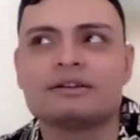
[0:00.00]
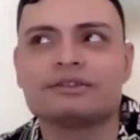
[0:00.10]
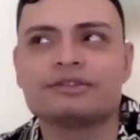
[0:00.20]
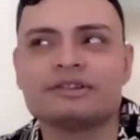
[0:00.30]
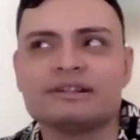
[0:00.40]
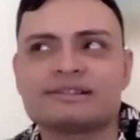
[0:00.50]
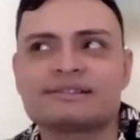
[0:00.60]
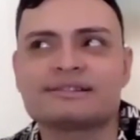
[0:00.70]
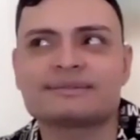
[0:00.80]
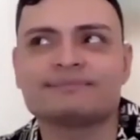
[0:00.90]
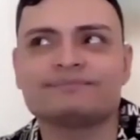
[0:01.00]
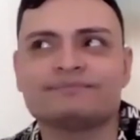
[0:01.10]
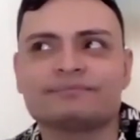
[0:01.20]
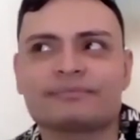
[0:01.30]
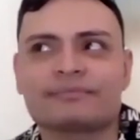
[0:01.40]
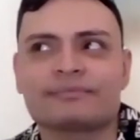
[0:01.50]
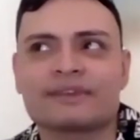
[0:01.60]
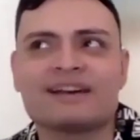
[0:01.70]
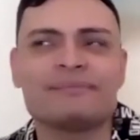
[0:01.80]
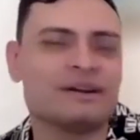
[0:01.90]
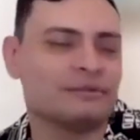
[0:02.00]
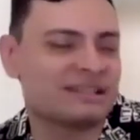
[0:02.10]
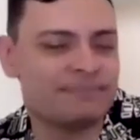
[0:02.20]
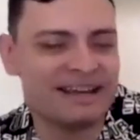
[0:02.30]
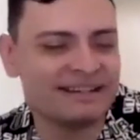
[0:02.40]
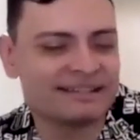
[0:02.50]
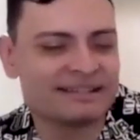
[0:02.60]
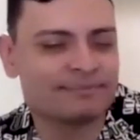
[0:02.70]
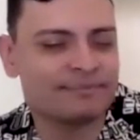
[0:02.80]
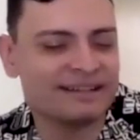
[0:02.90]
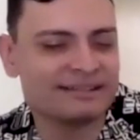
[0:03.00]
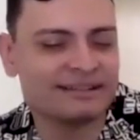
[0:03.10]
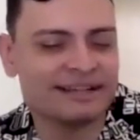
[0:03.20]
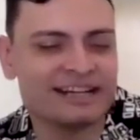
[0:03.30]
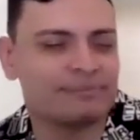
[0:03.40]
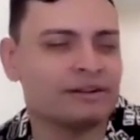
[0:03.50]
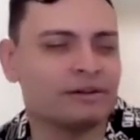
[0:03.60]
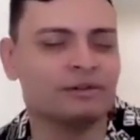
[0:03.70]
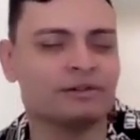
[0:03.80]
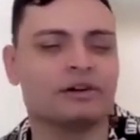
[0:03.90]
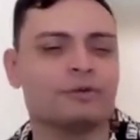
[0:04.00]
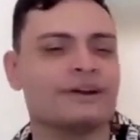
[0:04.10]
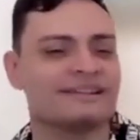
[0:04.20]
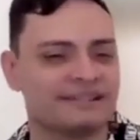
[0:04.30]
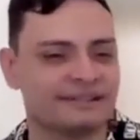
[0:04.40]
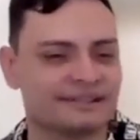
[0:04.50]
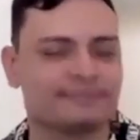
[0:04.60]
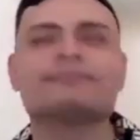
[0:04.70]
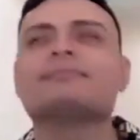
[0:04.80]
just have my own space, basically have my own oasis